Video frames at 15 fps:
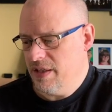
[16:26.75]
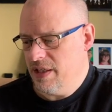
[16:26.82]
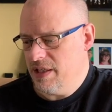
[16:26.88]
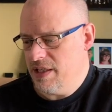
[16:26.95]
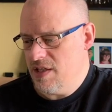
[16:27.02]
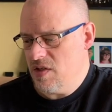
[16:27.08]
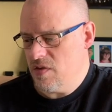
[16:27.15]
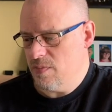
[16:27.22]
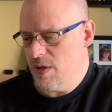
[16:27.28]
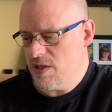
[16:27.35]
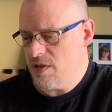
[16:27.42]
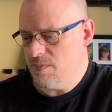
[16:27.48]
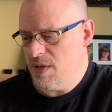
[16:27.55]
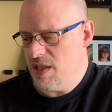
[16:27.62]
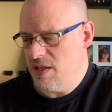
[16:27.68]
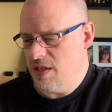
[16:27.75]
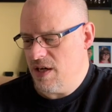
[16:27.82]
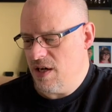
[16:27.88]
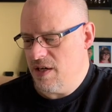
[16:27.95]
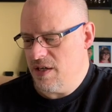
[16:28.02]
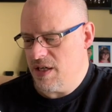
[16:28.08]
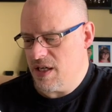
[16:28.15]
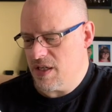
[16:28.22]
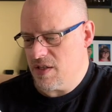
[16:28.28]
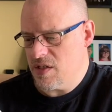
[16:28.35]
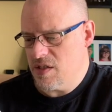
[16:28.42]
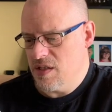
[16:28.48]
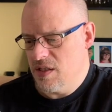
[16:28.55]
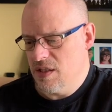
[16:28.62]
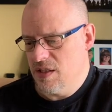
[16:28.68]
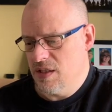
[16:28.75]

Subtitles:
and these must be the Narnians.